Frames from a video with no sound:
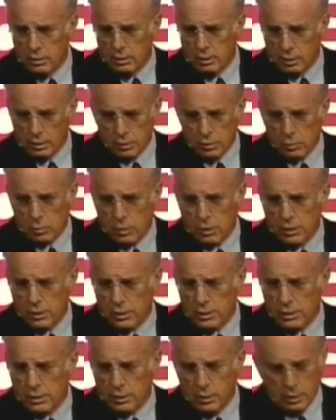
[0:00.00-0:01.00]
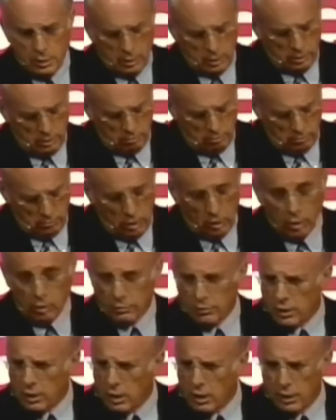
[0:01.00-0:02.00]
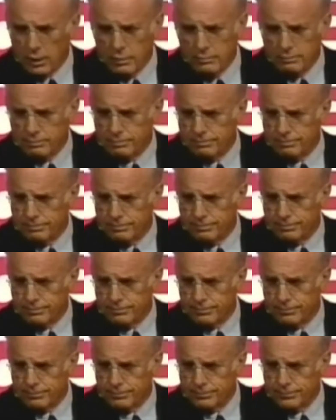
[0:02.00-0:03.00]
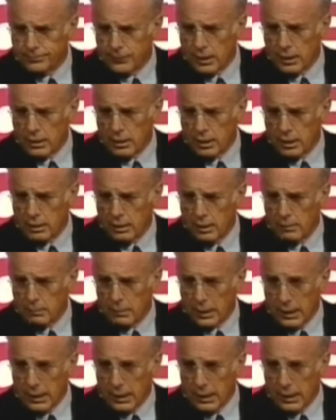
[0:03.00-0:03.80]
All his words? All of God? And yet not